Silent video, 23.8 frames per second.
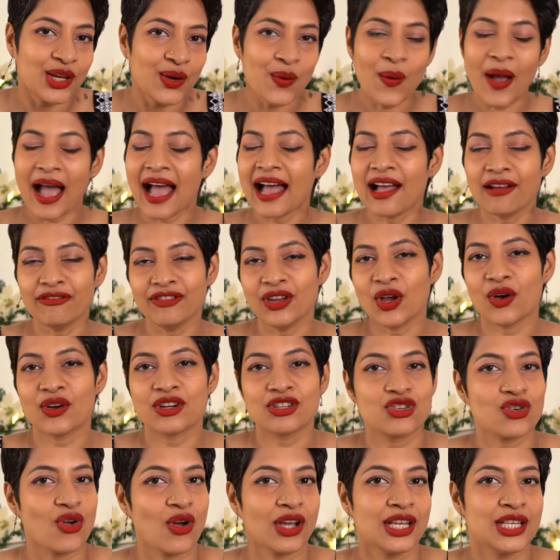You have your
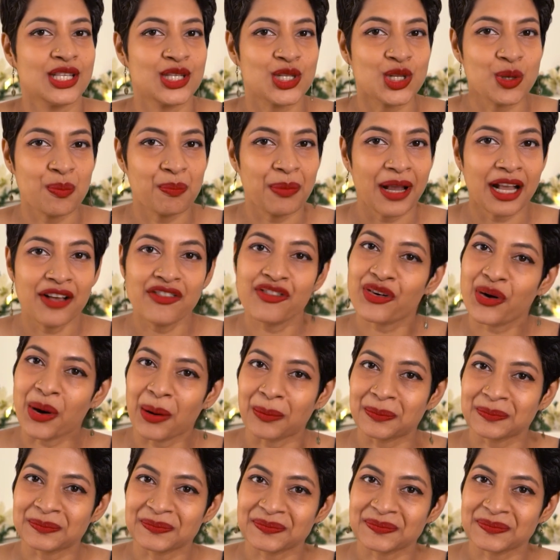choice to pick from.